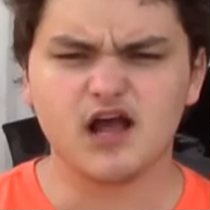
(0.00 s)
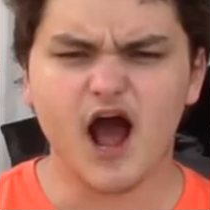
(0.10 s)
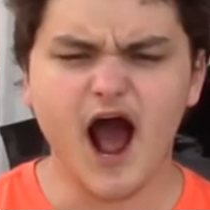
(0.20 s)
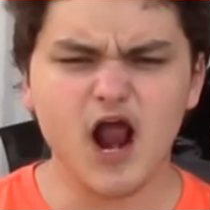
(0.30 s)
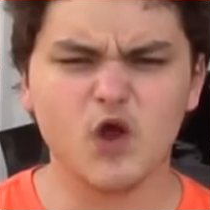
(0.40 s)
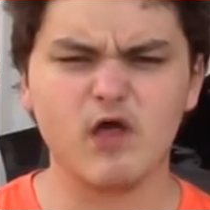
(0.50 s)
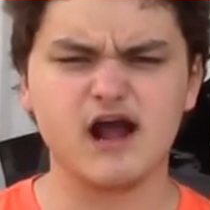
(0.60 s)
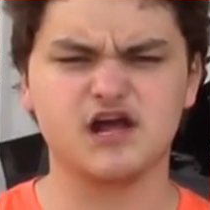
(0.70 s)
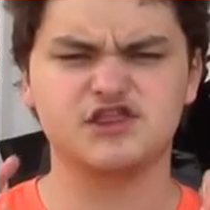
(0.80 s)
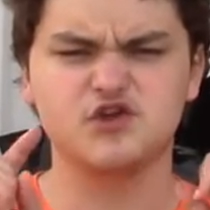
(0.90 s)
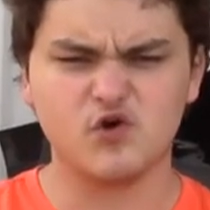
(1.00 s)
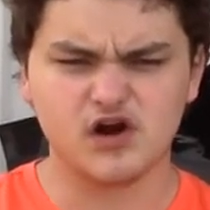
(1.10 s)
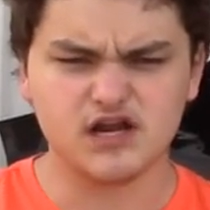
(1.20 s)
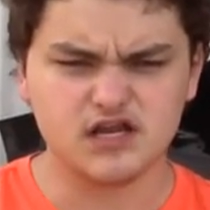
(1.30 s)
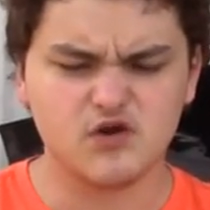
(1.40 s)
I don't like
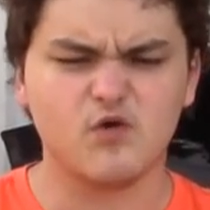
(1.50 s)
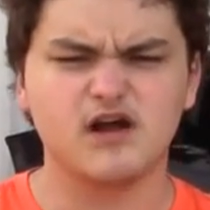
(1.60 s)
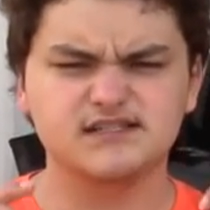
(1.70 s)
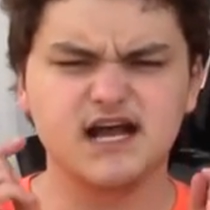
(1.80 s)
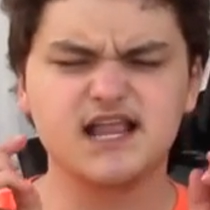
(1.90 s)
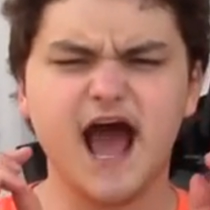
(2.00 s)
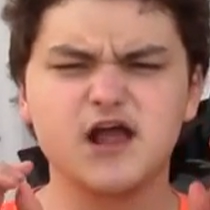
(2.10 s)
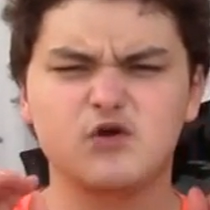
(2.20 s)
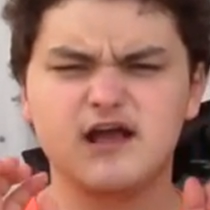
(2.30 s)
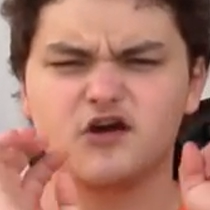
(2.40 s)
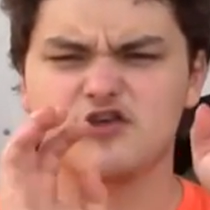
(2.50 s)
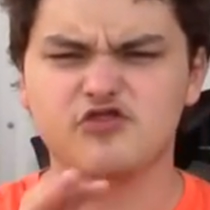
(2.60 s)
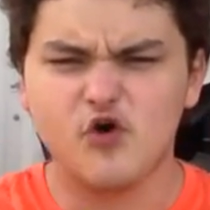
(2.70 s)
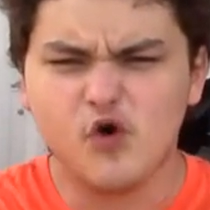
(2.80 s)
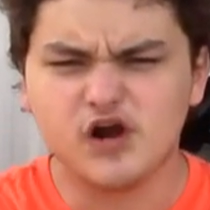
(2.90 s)
authority. No, it's not that I don't like
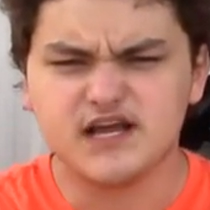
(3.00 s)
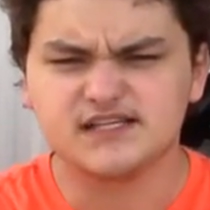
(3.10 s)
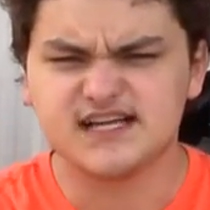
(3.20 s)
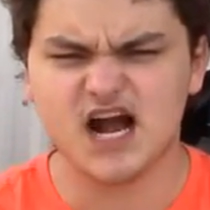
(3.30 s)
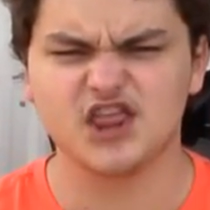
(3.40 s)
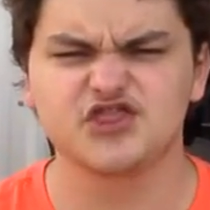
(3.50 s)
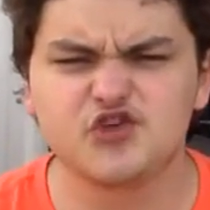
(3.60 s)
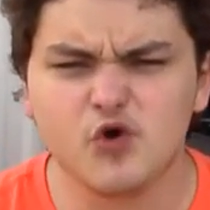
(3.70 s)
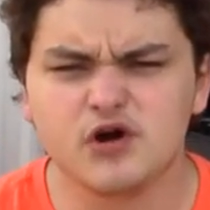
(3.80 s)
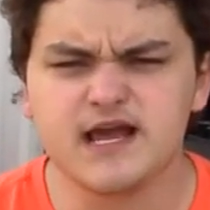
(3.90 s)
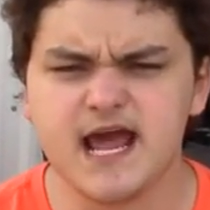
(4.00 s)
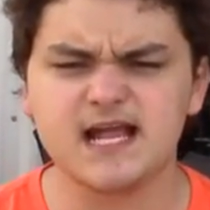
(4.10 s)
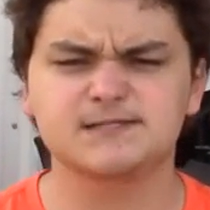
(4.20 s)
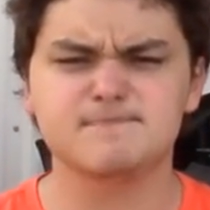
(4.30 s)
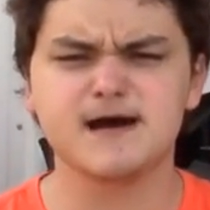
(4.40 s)
authority, it's that authority
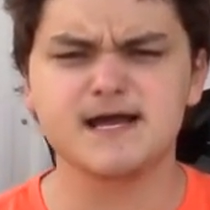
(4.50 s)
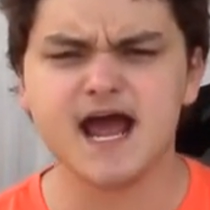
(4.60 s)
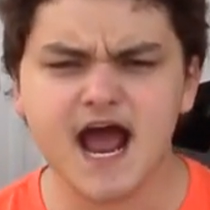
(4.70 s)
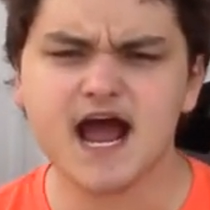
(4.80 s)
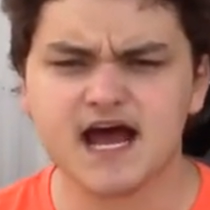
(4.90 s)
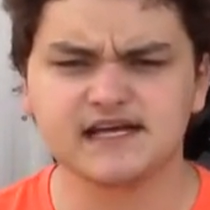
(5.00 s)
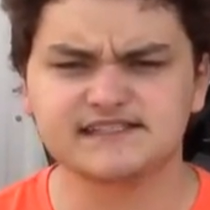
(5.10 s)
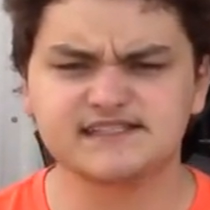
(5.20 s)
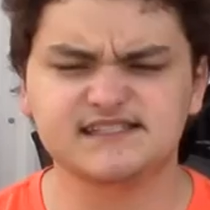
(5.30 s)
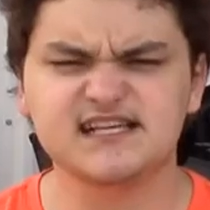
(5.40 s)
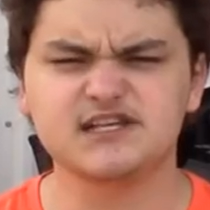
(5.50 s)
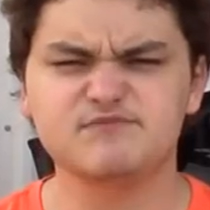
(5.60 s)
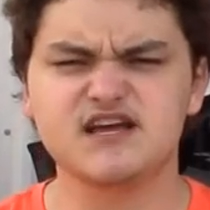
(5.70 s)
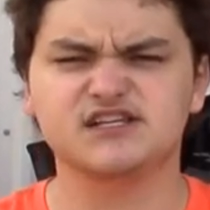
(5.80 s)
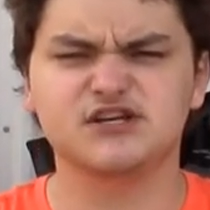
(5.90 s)
hates my ass and sees
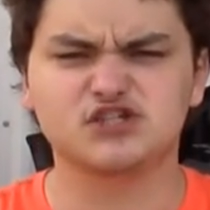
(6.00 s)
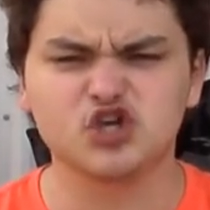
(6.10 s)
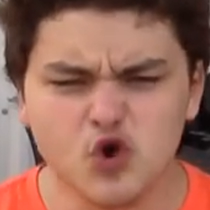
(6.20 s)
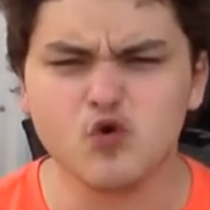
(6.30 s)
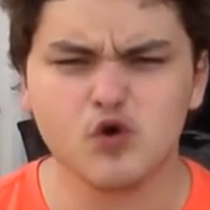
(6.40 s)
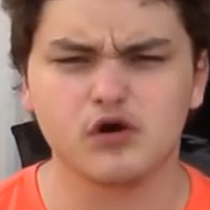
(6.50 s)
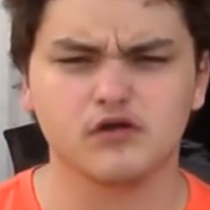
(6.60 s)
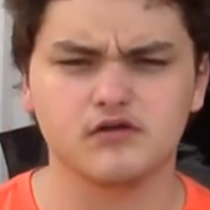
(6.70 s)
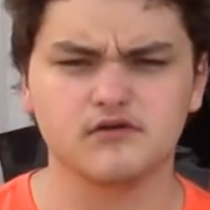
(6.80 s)
me as a tool.